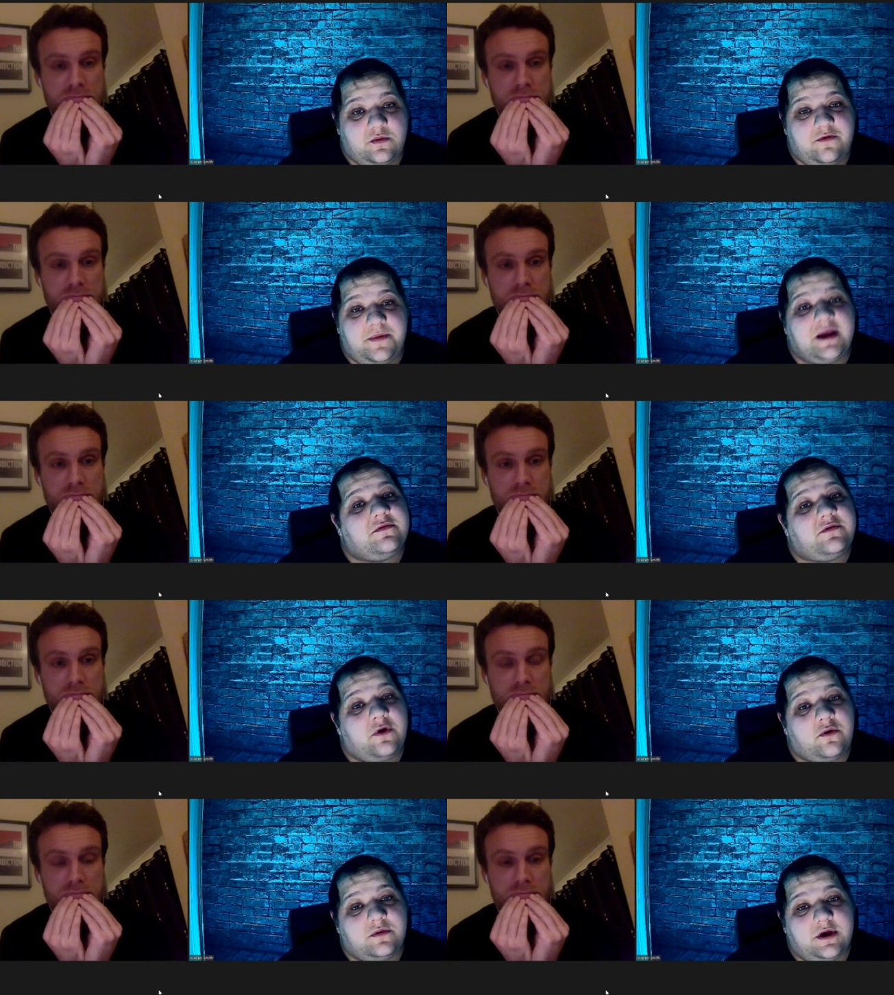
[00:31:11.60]
Speaker 1: we've been
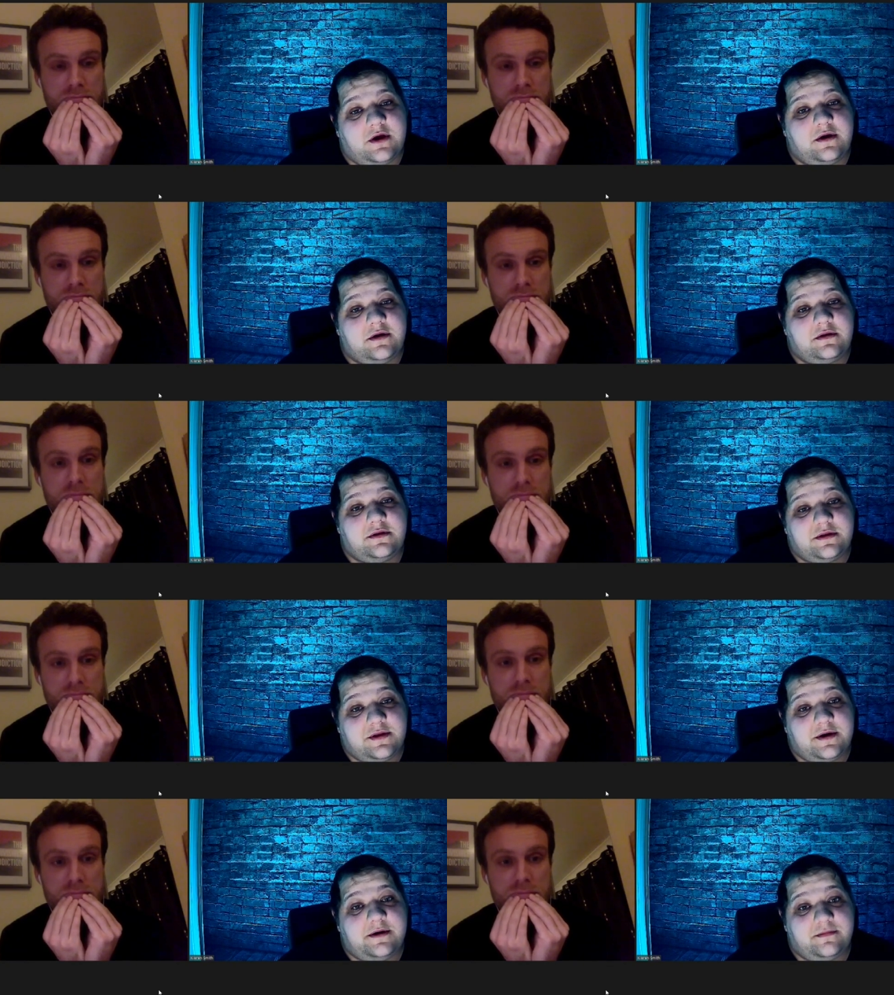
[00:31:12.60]
through the
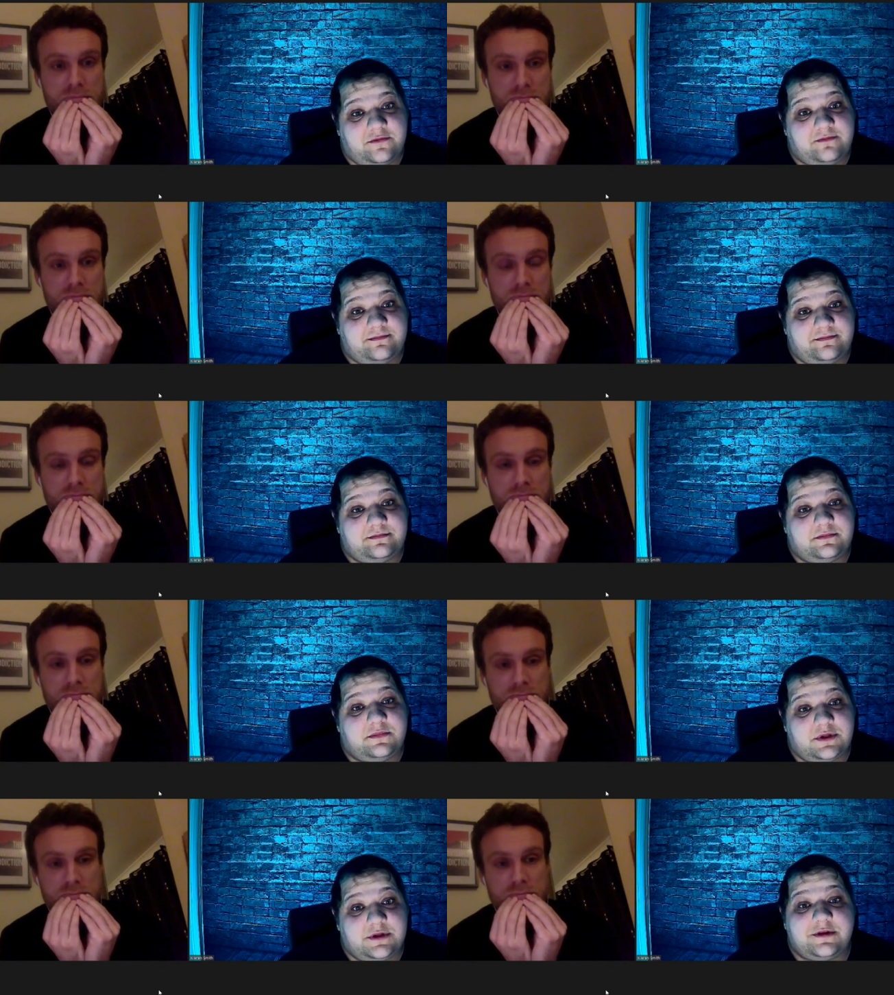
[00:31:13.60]
the
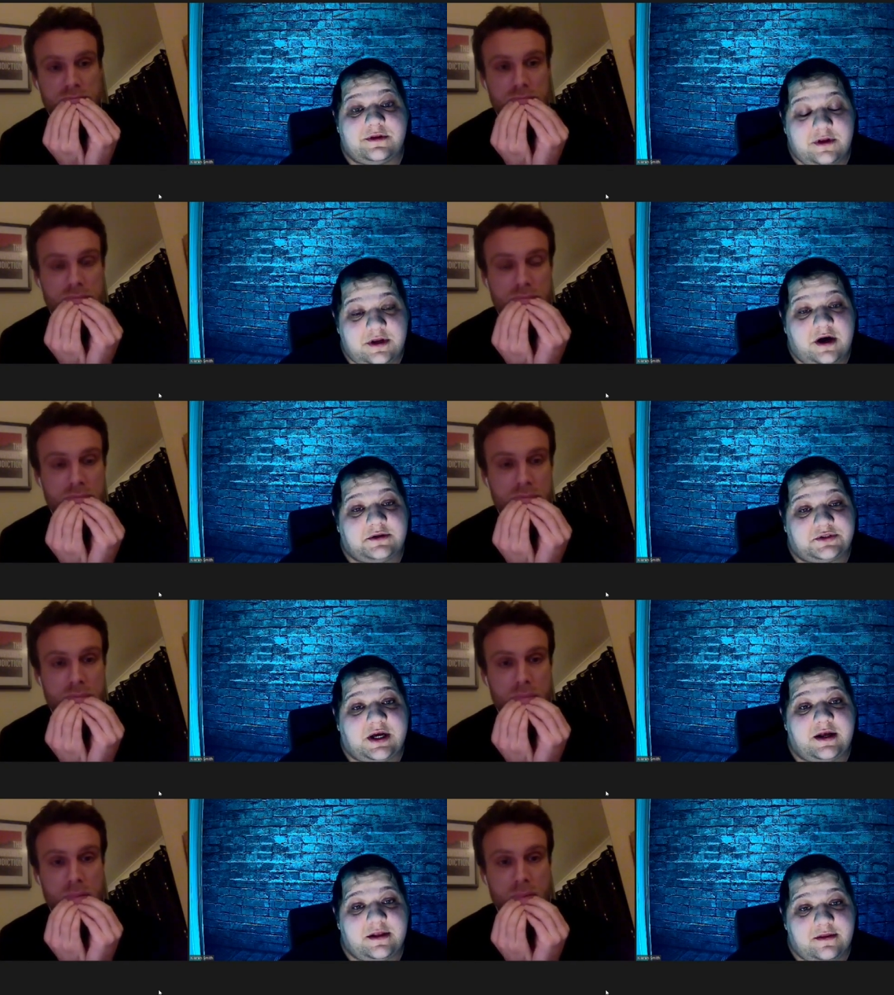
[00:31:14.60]
the dark
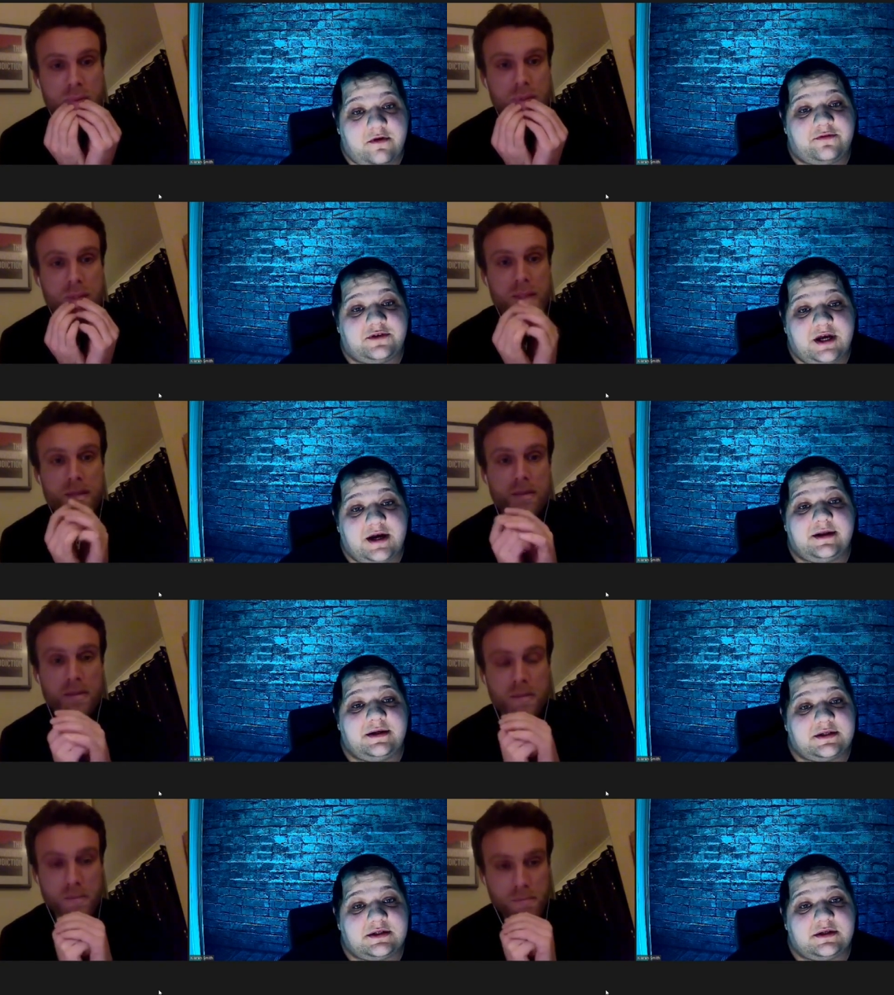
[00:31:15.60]
side and the rough side,
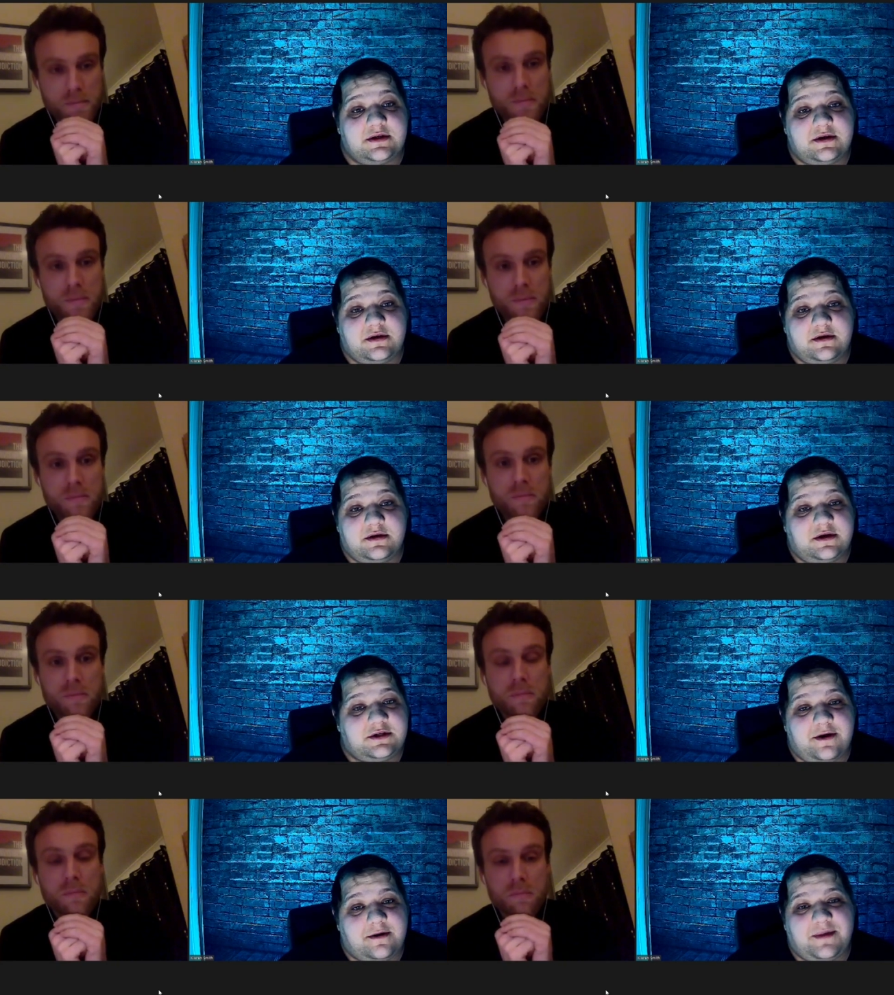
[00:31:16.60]
it's it's
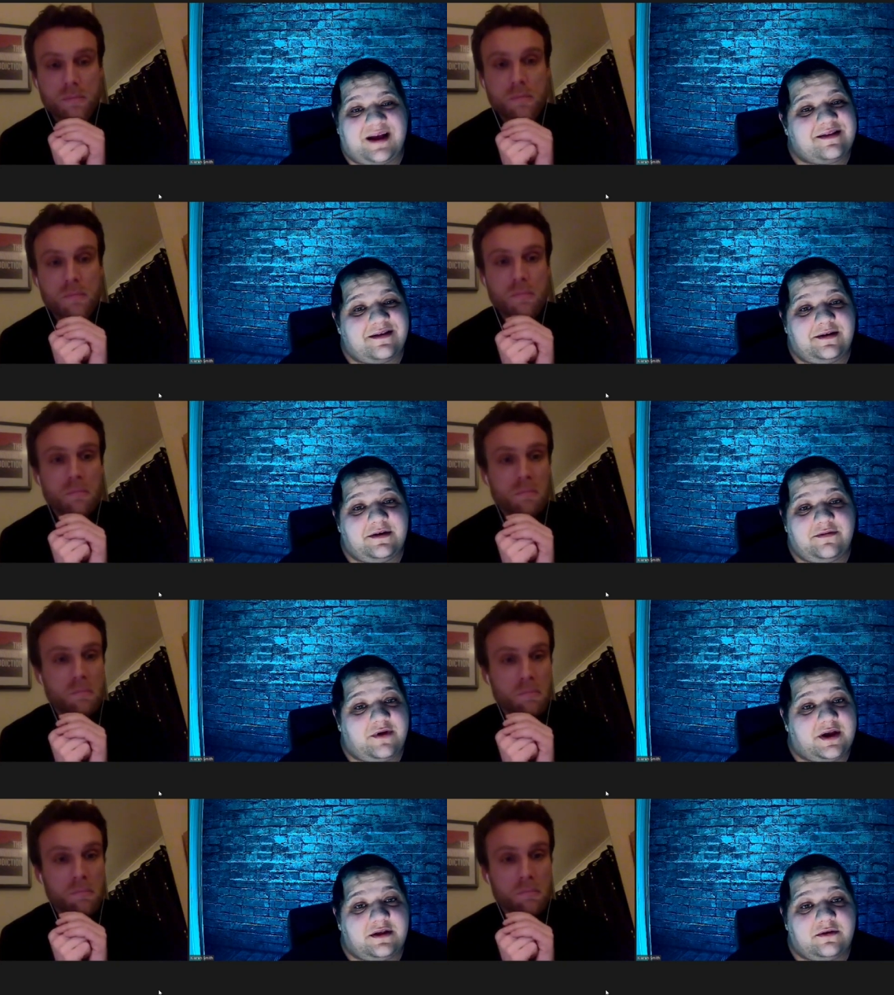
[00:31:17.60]
not a bad thing if
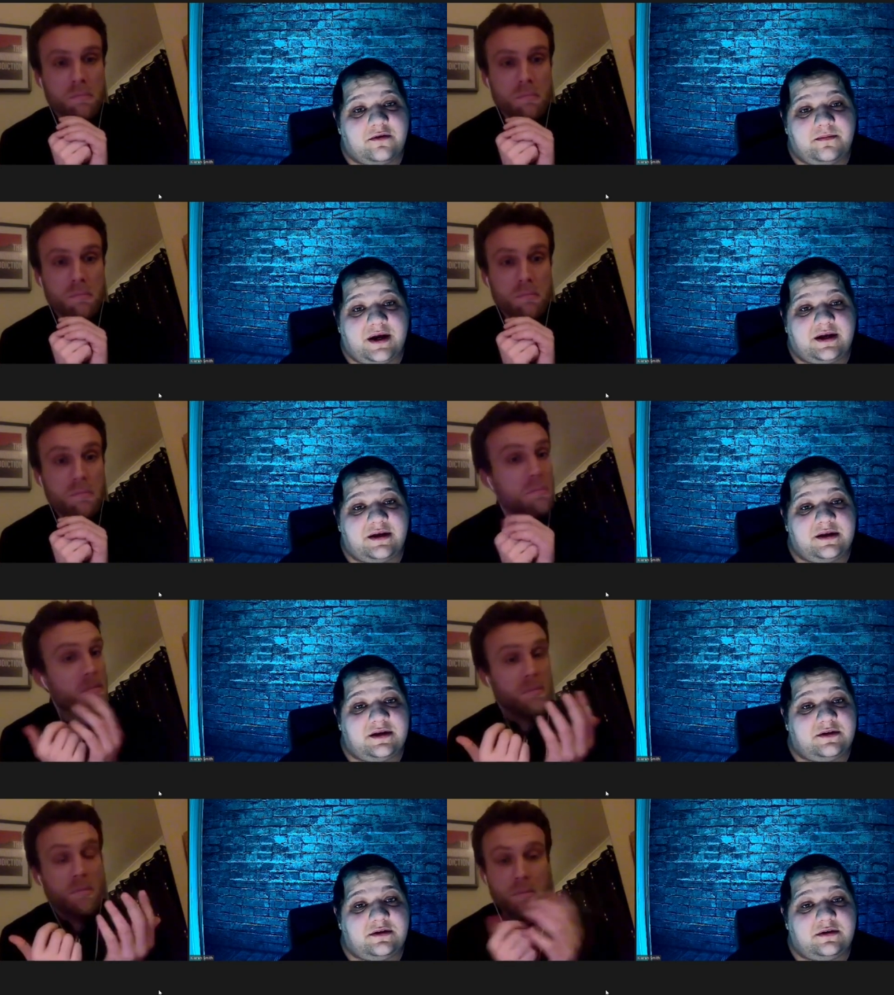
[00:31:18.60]
we can look back and
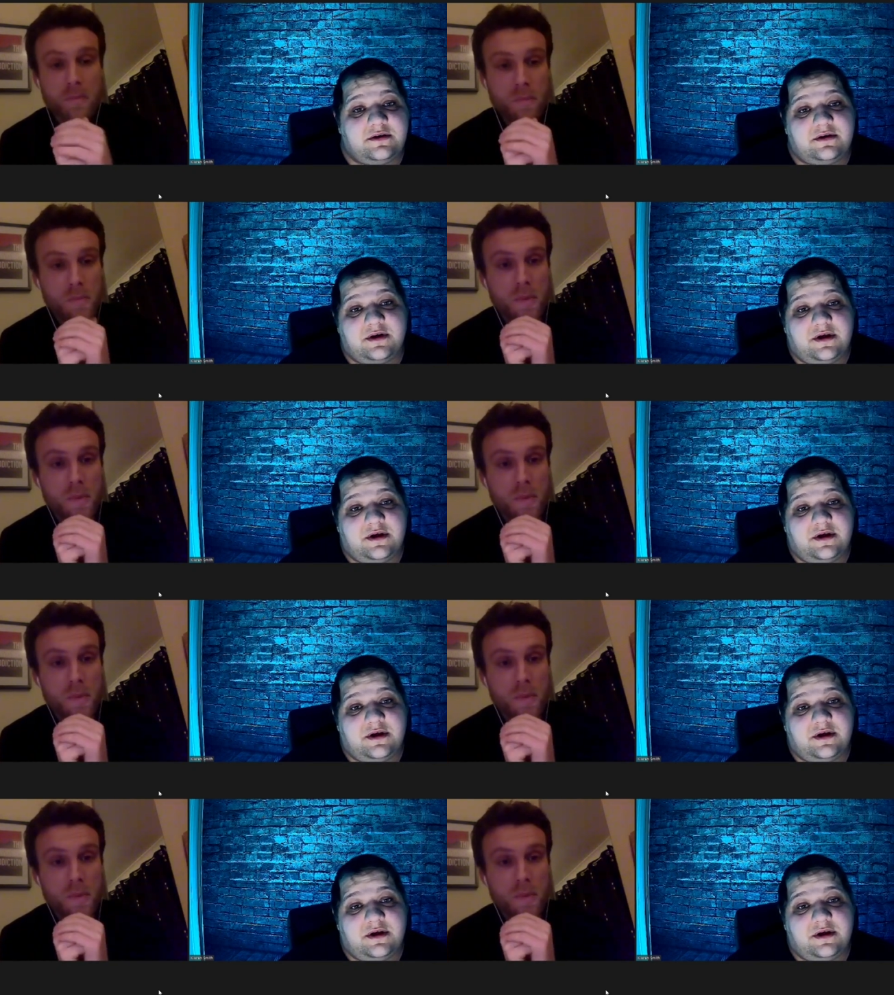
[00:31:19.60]
it.